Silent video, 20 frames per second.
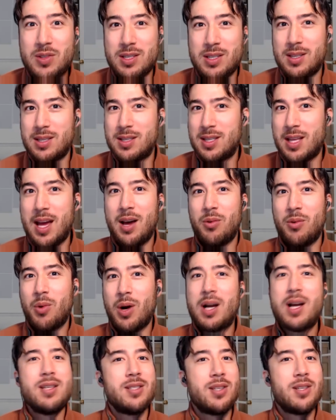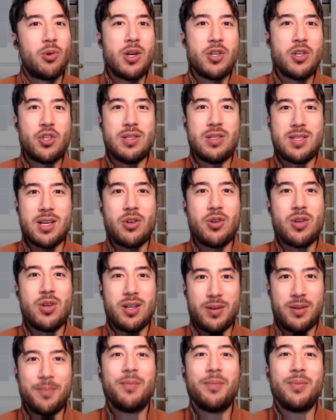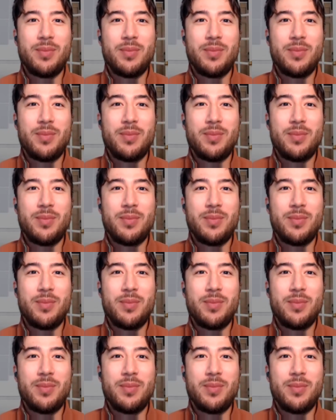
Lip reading: Is that, what kinds of questions are you hearing?